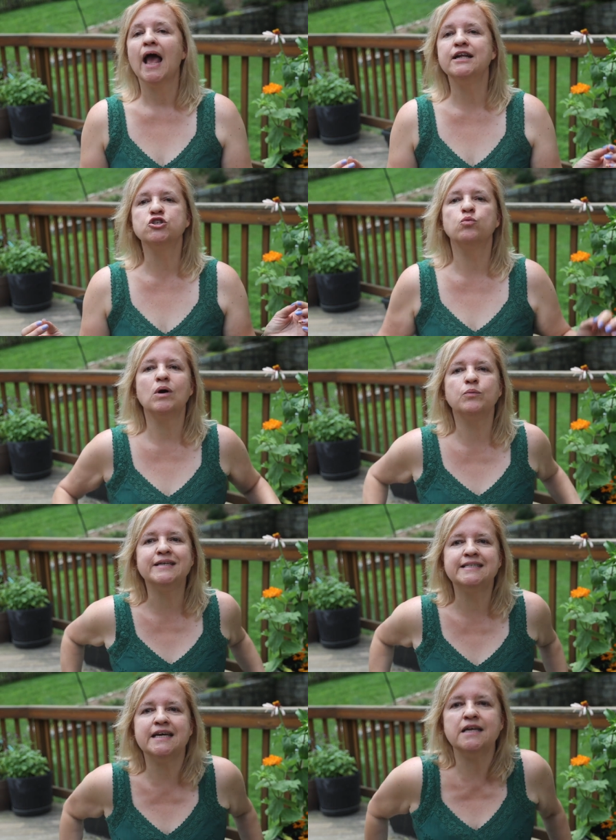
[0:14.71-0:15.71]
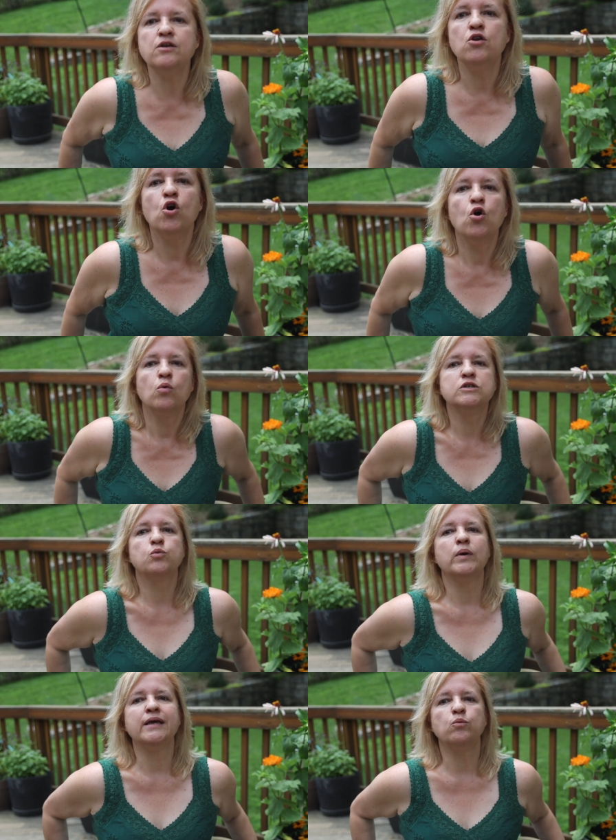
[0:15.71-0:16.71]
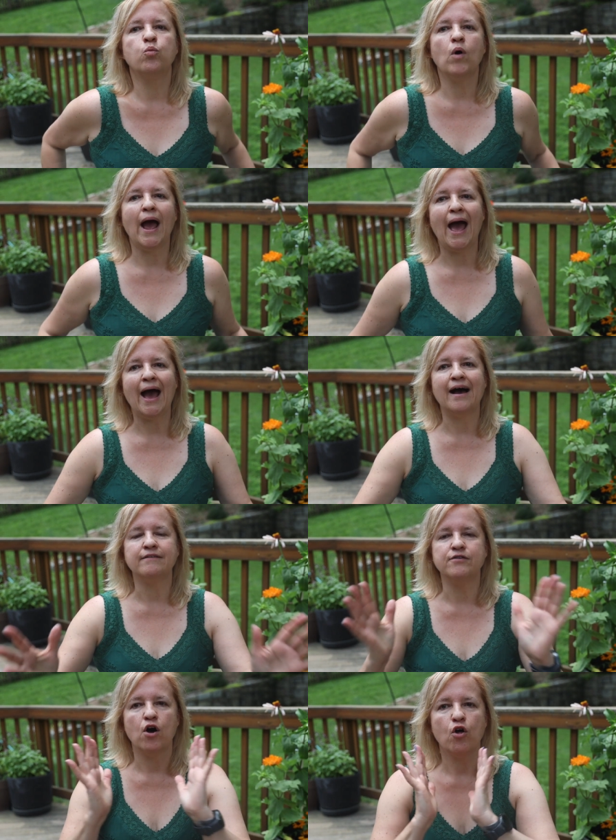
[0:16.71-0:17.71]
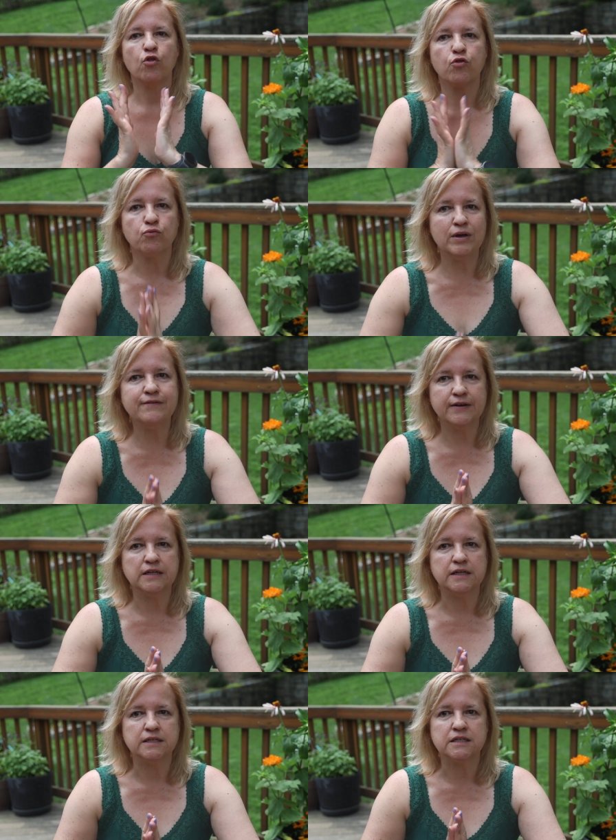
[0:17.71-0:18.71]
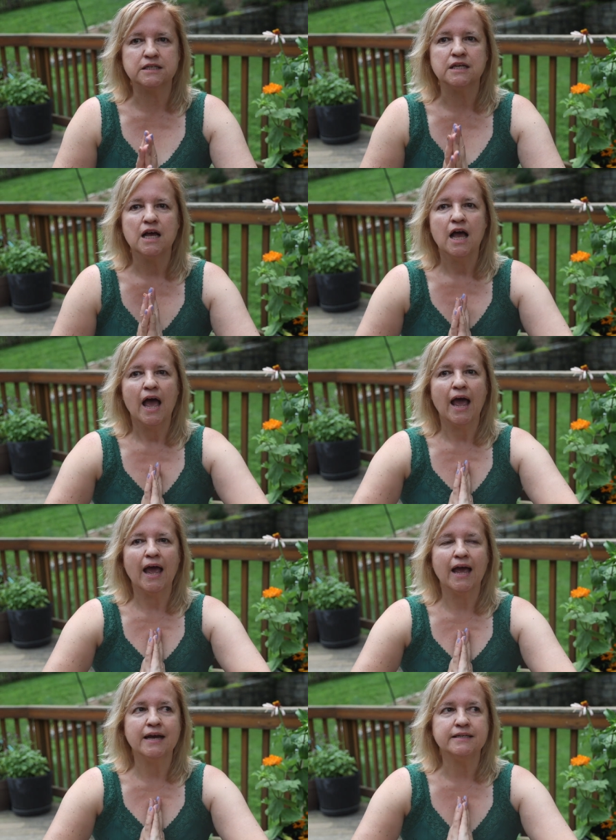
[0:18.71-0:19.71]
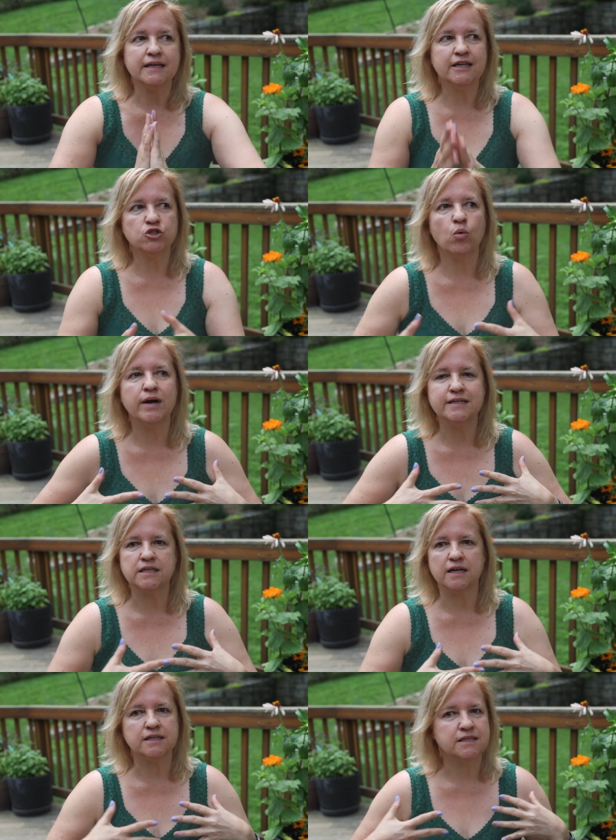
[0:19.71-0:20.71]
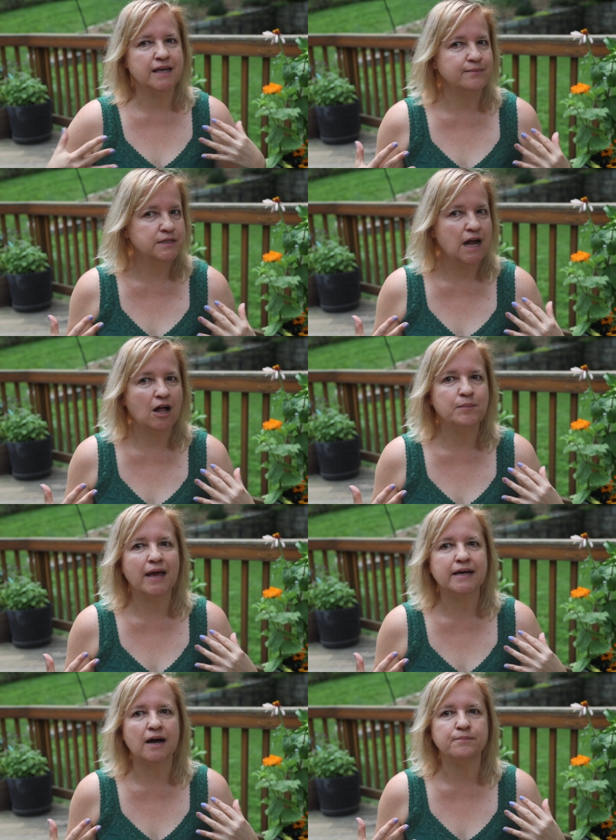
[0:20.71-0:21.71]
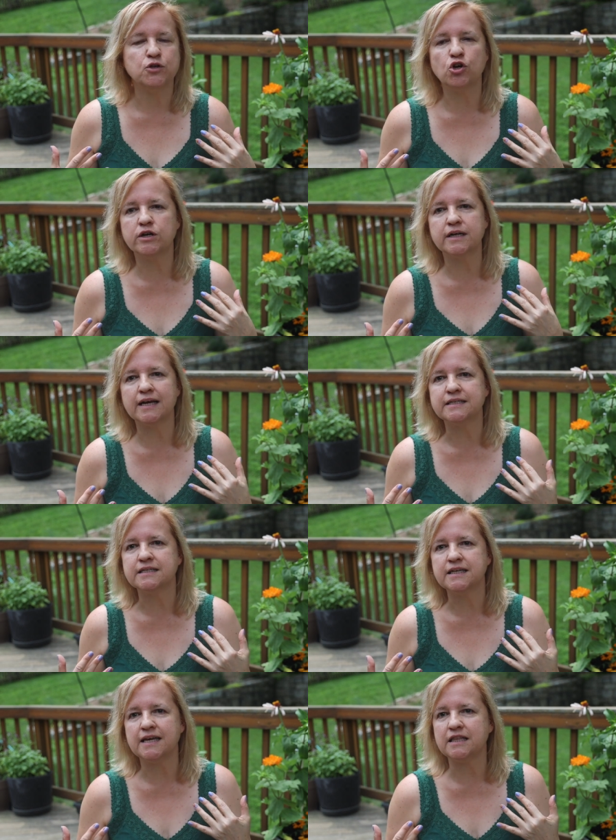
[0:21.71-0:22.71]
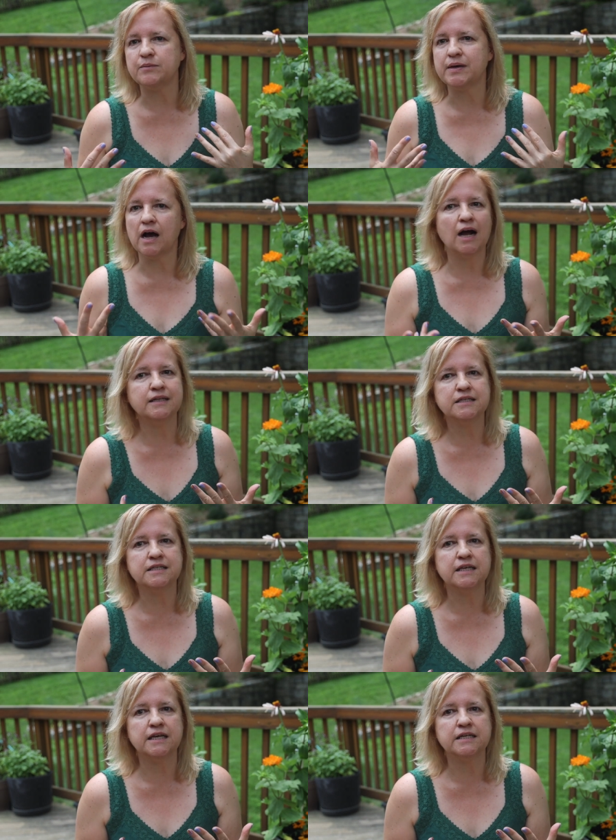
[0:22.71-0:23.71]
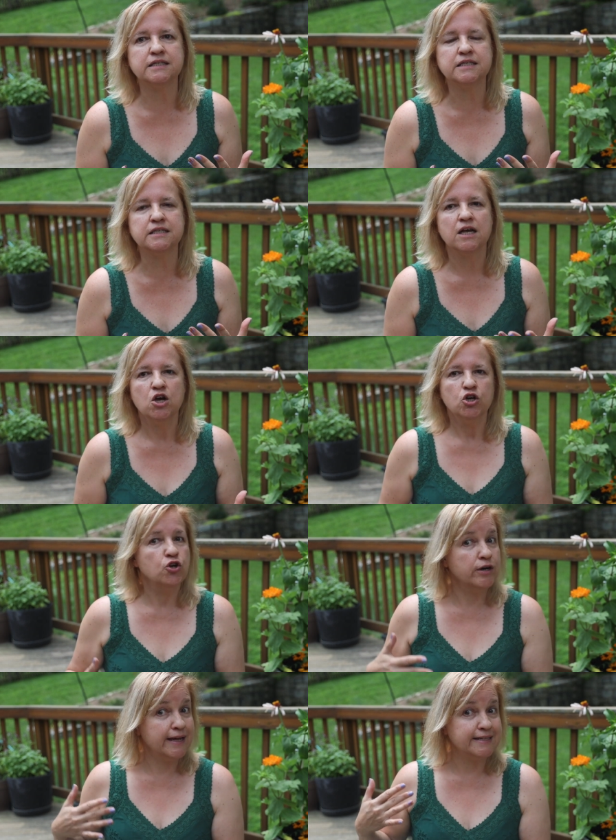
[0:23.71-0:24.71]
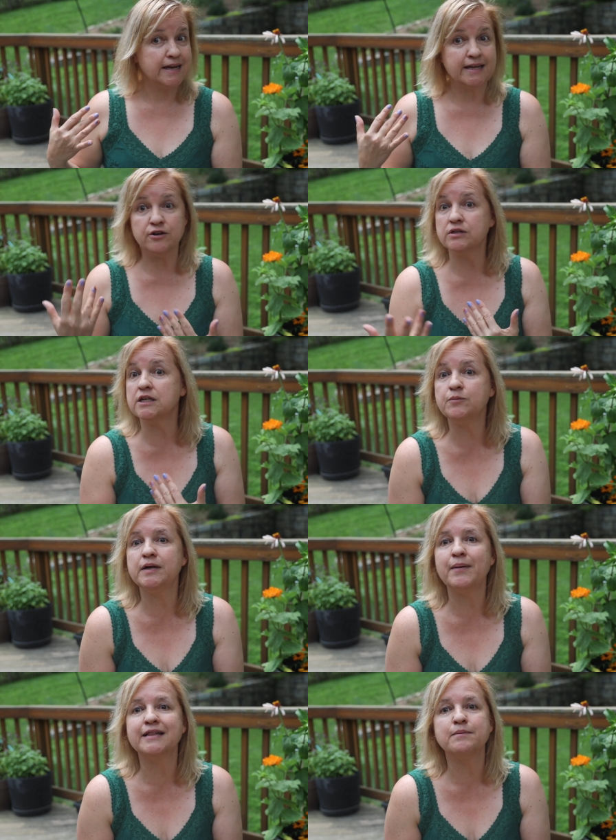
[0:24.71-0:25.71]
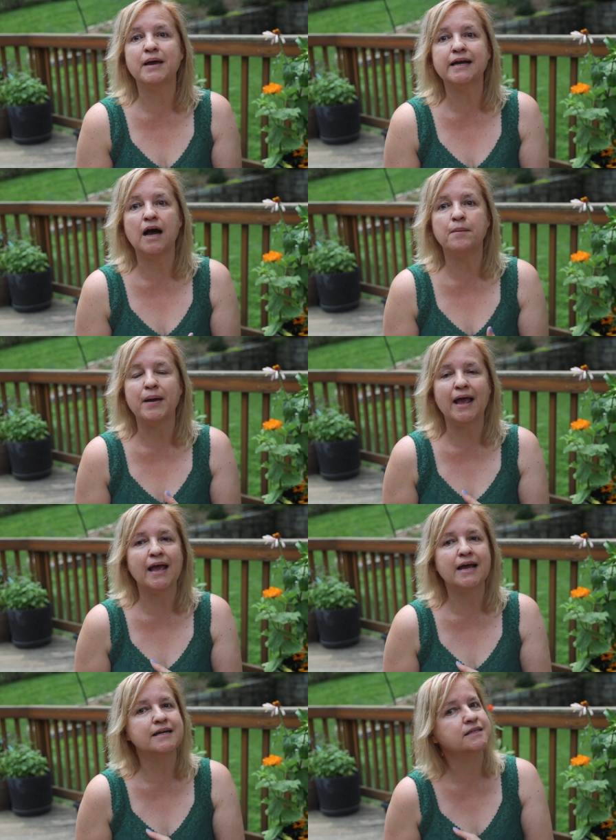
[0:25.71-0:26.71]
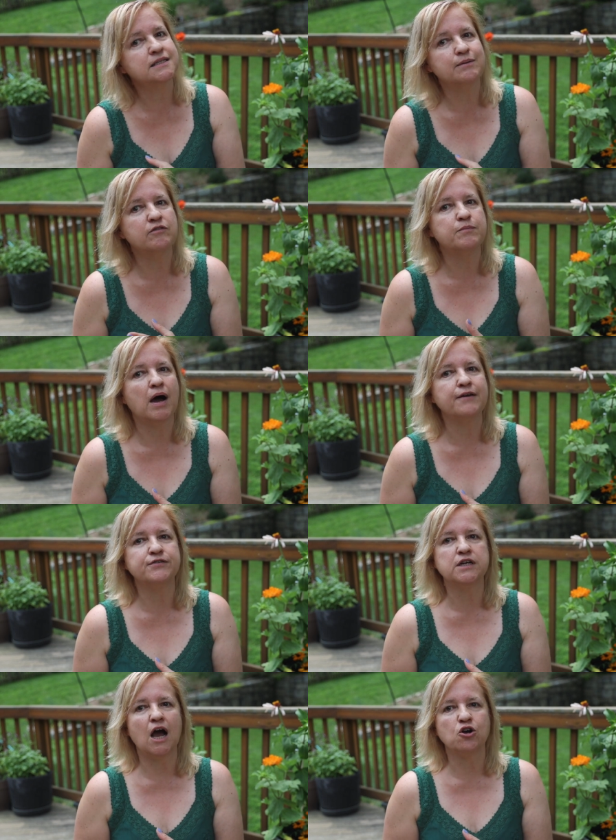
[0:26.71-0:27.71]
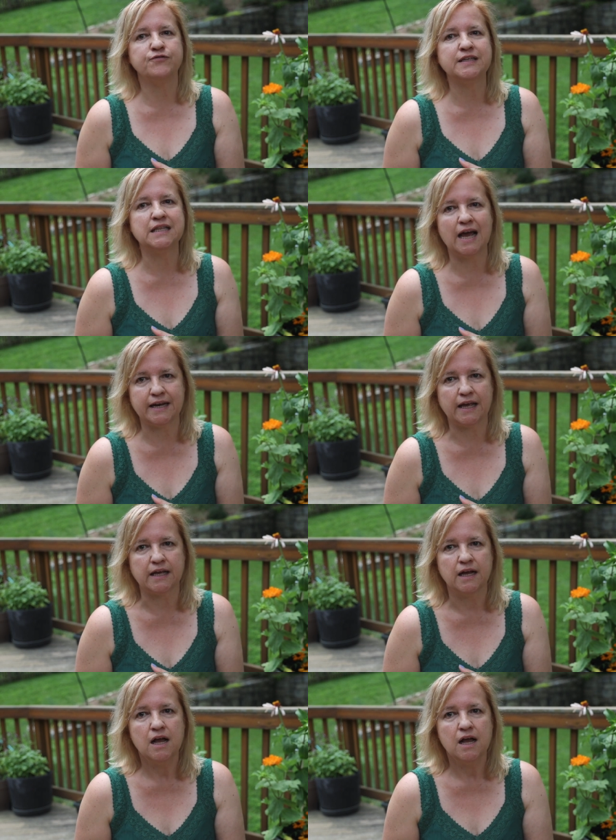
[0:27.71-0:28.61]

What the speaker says: And so what we did was we have 3 villains, and each one is done in the same style makeup. And you're going to get to see the behind the scenes, you're going to get to hear a little bit about the makeup and some of my photography lighting.